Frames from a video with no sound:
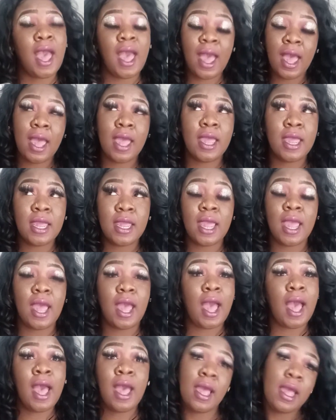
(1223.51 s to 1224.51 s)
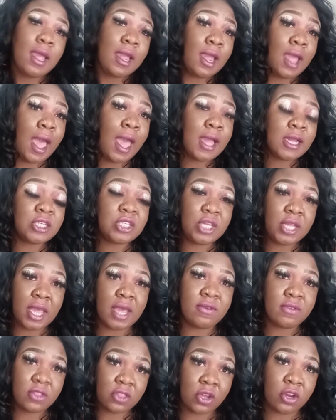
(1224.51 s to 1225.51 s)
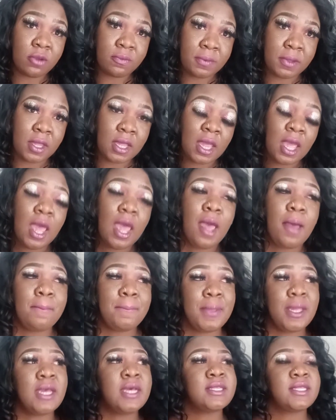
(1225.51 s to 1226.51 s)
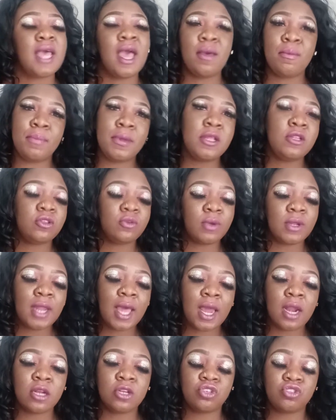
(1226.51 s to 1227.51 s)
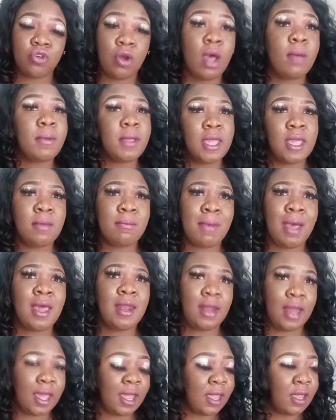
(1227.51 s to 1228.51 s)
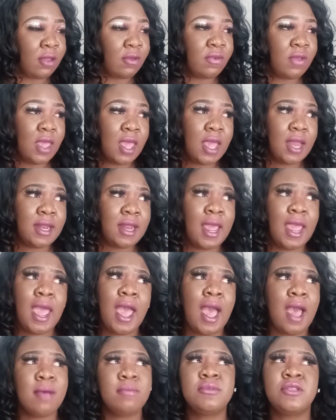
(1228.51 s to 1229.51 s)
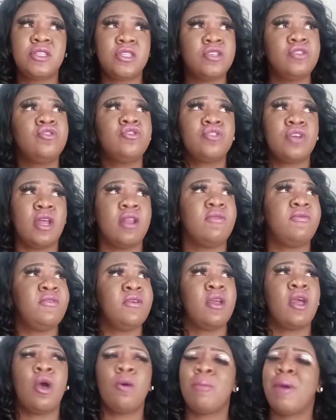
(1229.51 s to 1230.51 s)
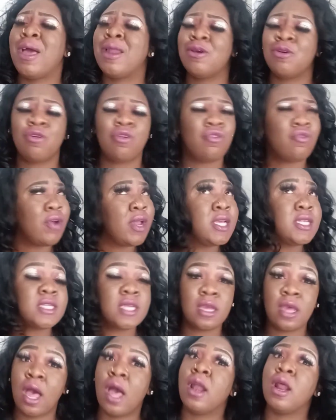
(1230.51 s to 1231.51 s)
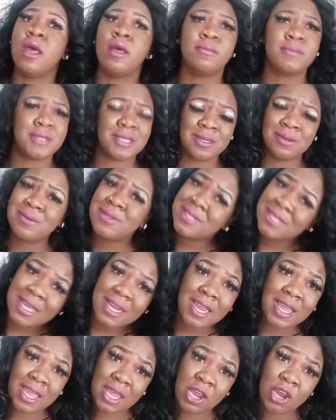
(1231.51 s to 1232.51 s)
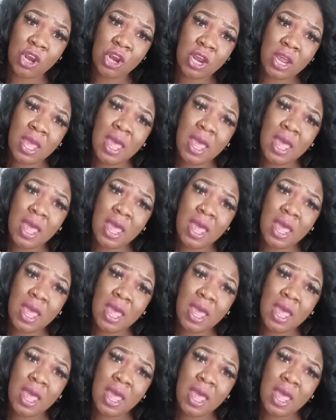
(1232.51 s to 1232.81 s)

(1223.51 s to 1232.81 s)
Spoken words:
I actually have therapy because I've been through a lot of trauma in my life that I'm still trying to figure out. By the grace of God, I'm still sitting here.